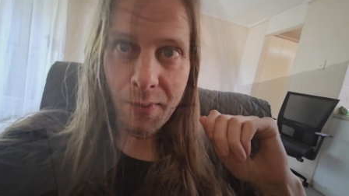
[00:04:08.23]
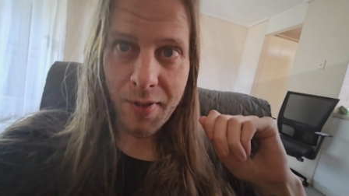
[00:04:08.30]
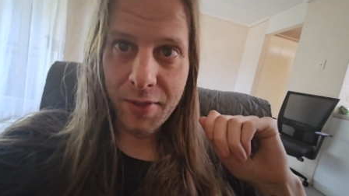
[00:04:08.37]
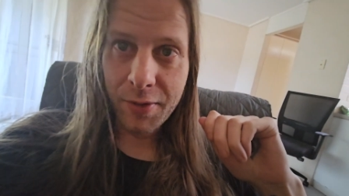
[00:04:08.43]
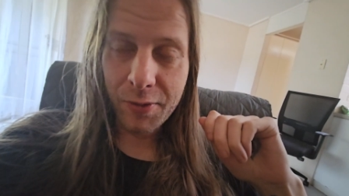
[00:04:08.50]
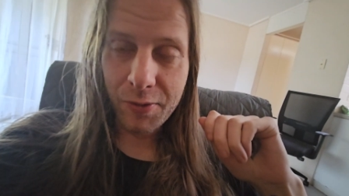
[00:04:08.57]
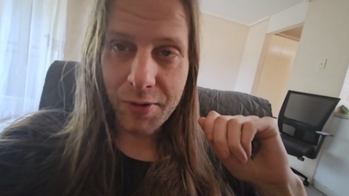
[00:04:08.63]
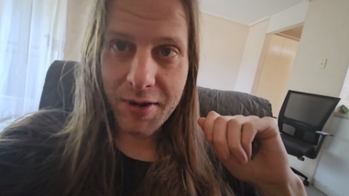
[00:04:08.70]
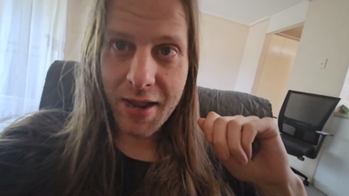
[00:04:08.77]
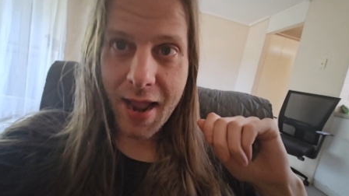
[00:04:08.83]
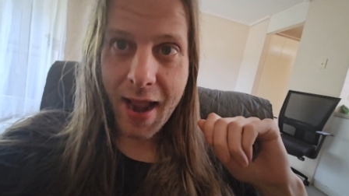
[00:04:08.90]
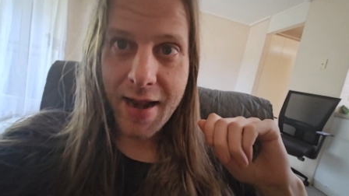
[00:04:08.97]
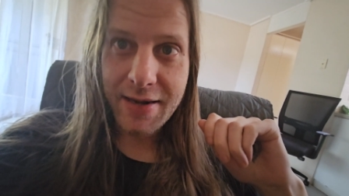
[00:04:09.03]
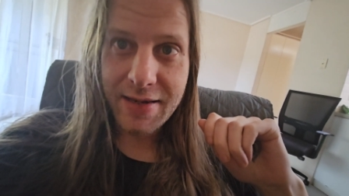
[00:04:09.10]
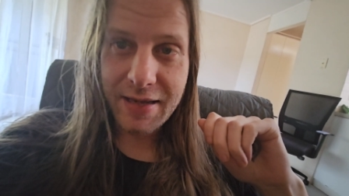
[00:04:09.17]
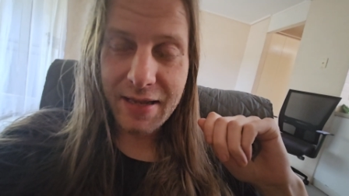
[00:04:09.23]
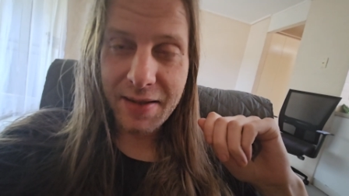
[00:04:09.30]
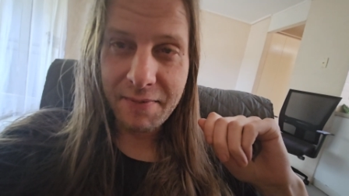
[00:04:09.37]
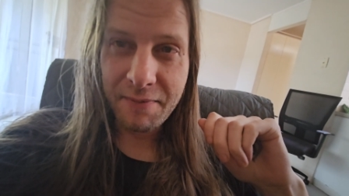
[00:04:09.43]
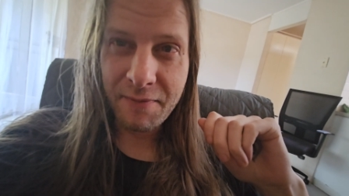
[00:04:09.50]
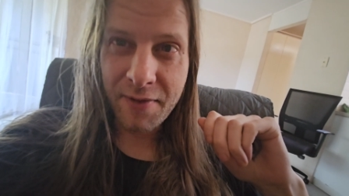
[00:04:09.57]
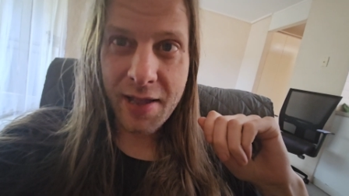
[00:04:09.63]
With
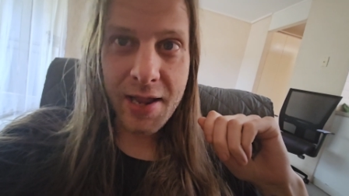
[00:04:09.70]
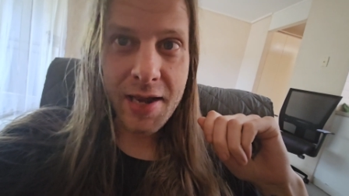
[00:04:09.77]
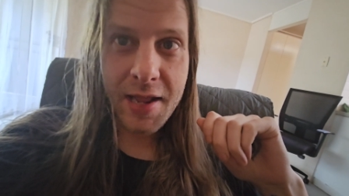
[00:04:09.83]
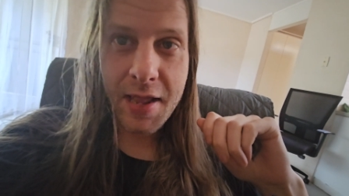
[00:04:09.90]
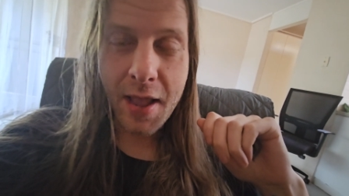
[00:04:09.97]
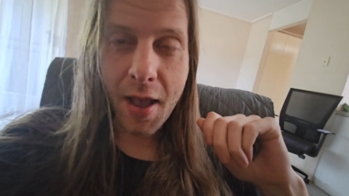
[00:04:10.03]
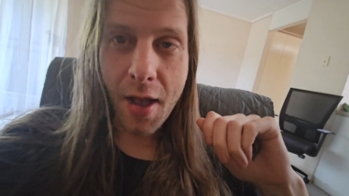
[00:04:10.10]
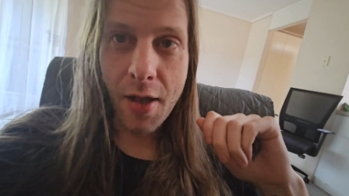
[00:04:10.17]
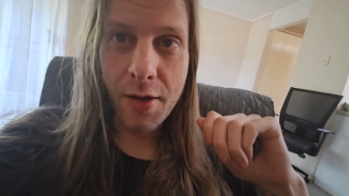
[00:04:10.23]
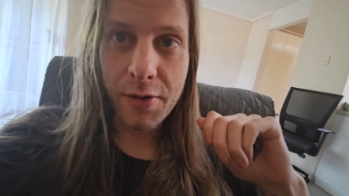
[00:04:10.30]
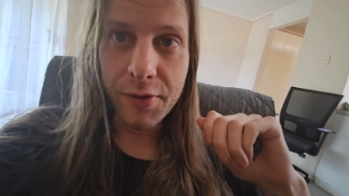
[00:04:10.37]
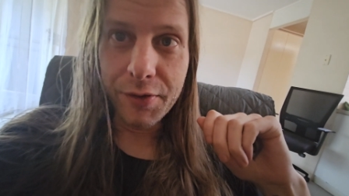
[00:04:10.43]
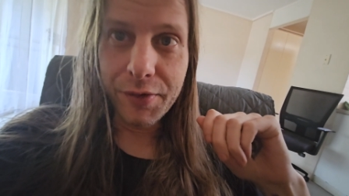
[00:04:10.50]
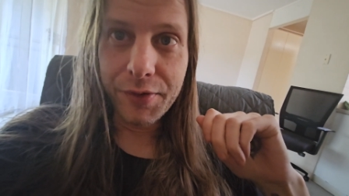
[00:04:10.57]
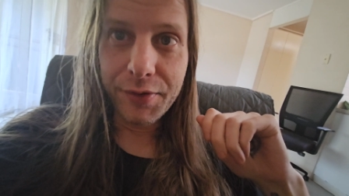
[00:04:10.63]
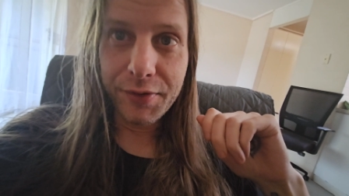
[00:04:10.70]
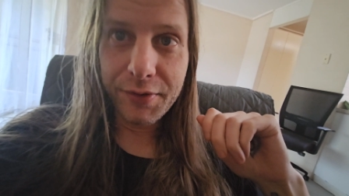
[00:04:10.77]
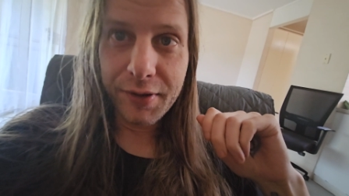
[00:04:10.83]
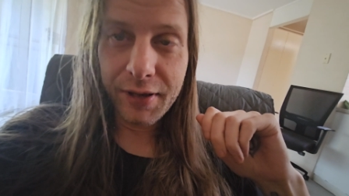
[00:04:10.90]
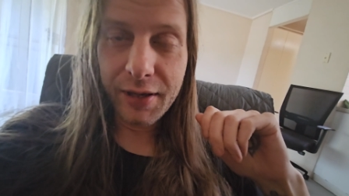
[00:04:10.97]
creating videos,